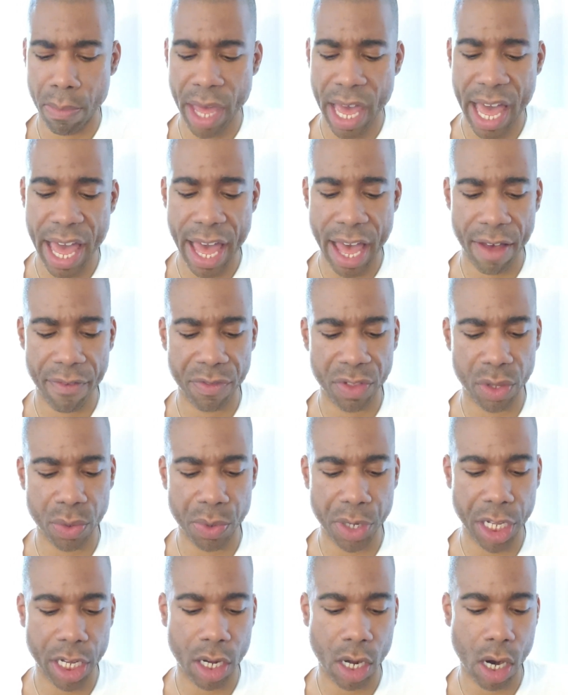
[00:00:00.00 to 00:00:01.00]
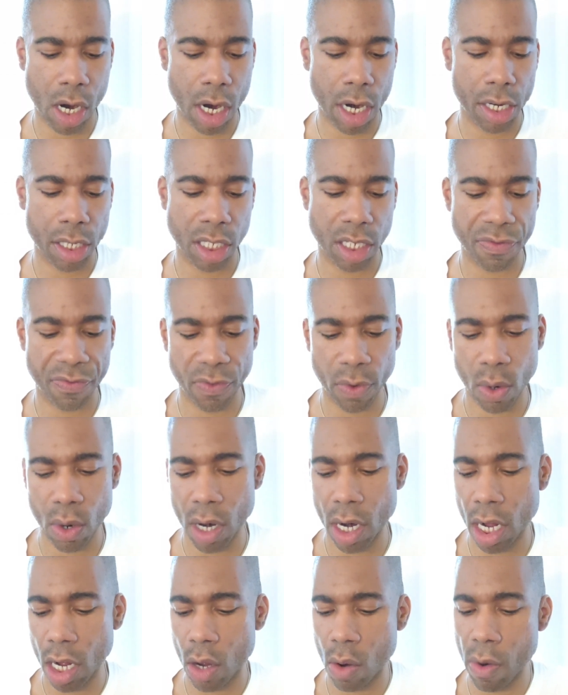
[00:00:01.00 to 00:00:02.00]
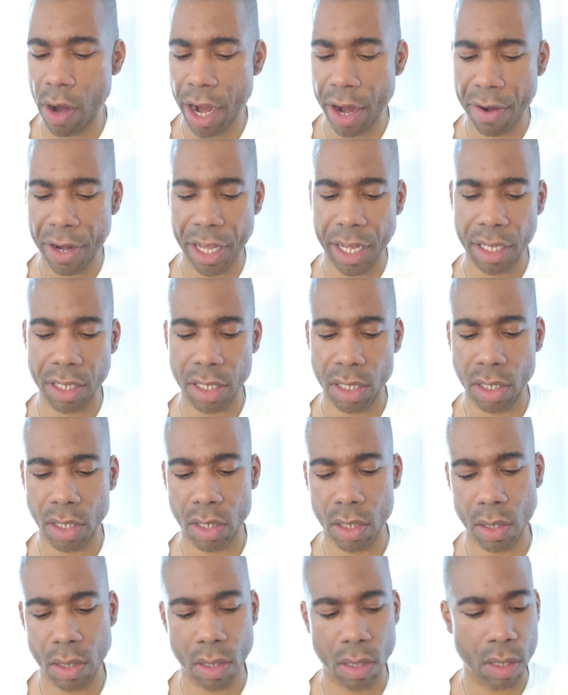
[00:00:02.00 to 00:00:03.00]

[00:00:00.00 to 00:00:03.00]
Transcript: May I have three cards for Aquarius?